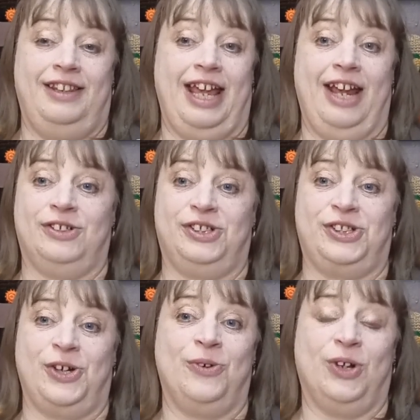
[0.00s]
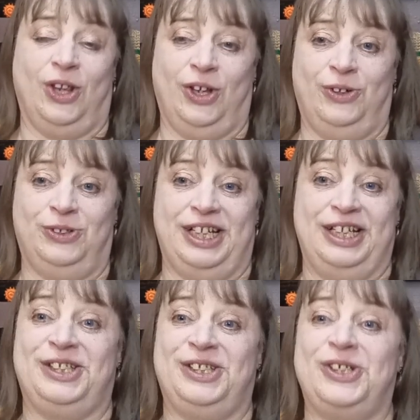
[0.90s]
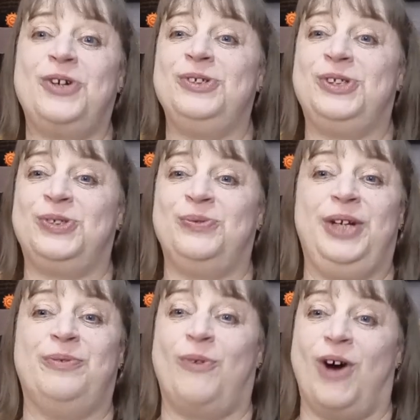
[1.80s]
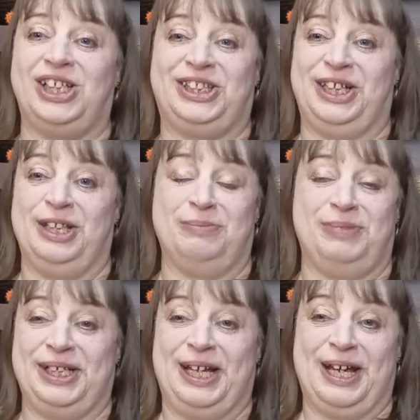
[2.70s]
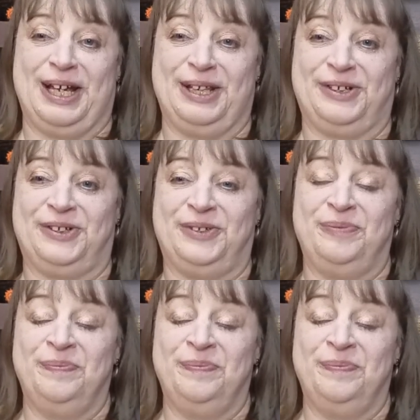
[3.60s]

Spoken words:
They are so close. And it's so sweet watching them together.